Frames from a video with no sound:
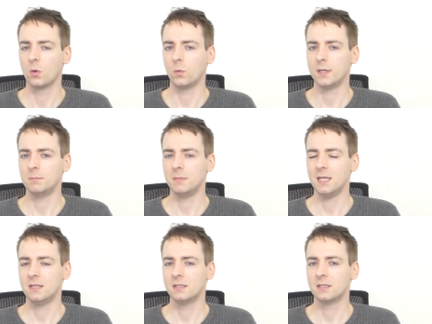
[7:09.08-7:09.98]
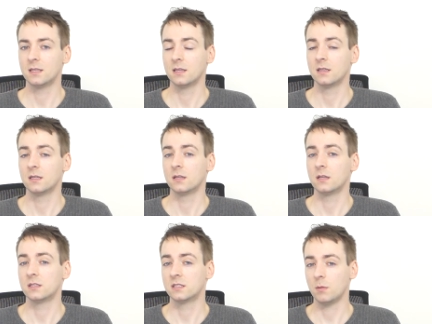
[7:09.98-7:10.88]
Well, it means
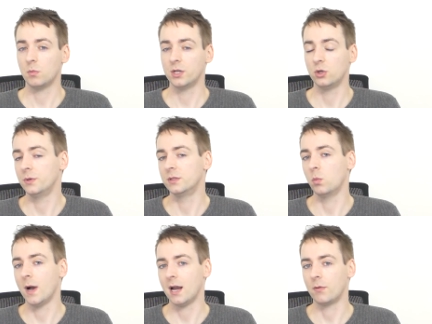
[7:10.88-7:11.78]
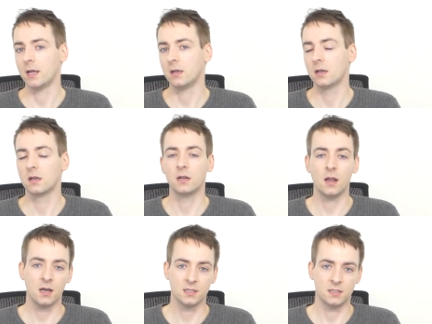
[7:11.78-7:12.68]
someone who is wearing
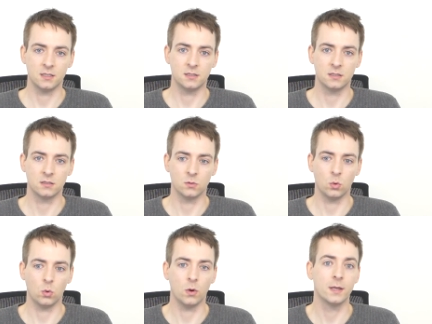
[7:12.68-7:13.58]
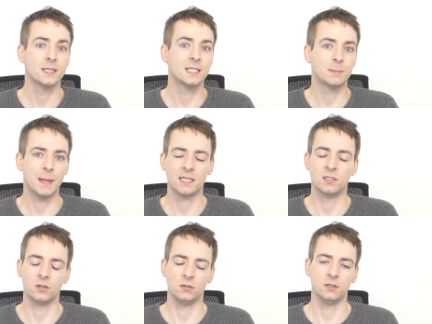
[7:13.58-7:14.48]
glasses or
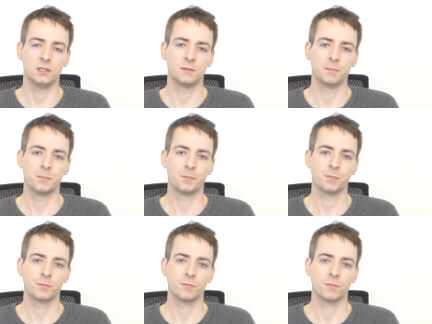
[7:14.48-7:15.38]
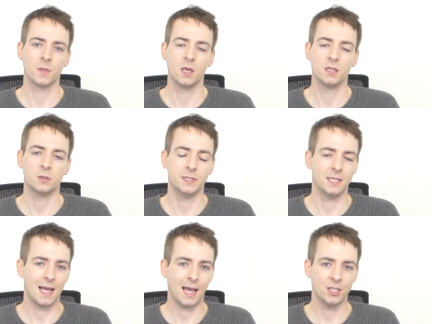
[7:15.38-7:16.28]
spectacles. So it's
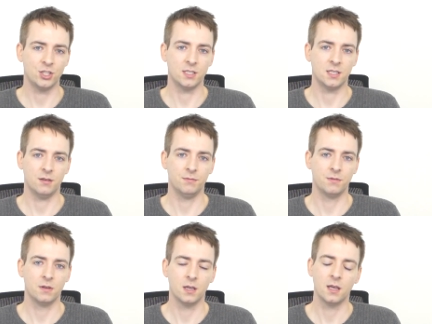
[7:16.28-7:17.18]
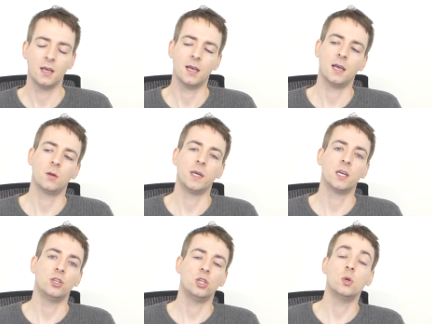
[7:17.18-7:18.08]
an adjective, and we
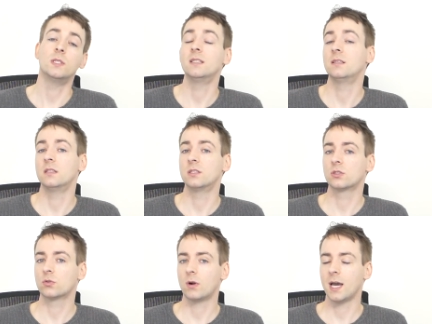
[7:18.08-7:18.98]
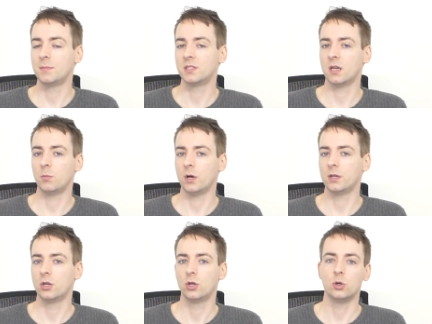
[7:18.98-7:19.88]
can use it to describe
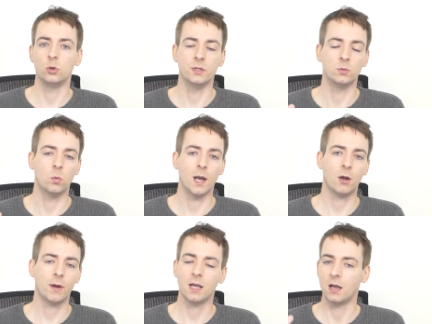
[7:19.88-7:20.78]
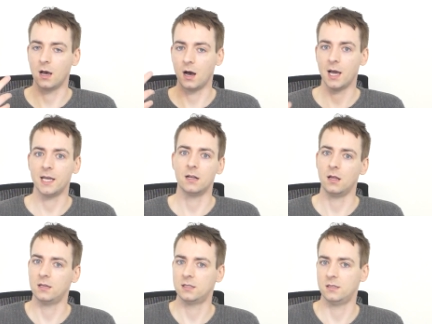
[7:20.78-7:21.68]
someone who is wearing
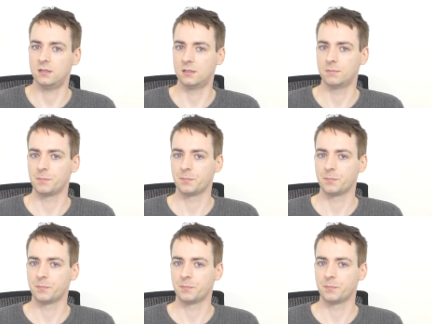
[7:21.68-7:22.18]
eyeglasses.